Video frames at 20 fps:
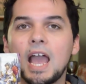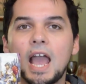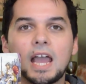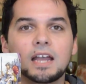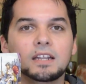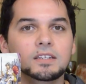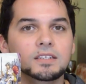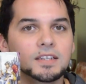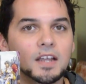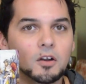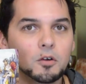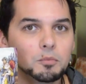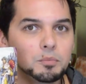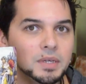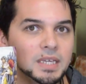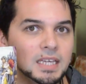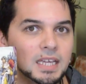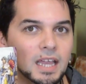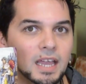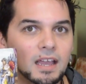and no
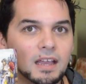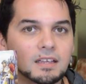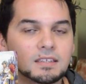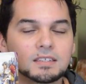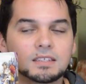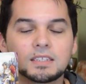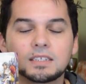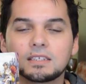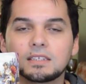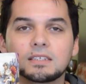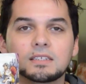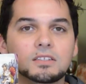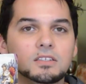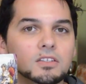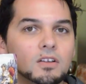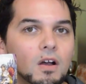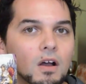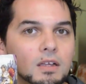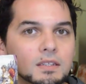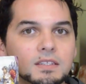BS. This is
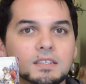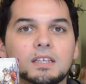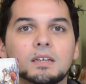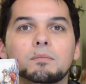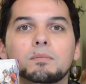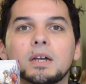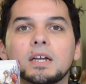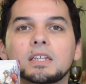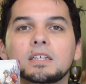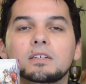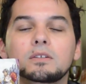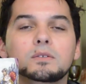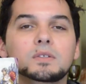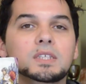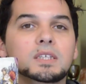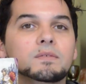not somebody who's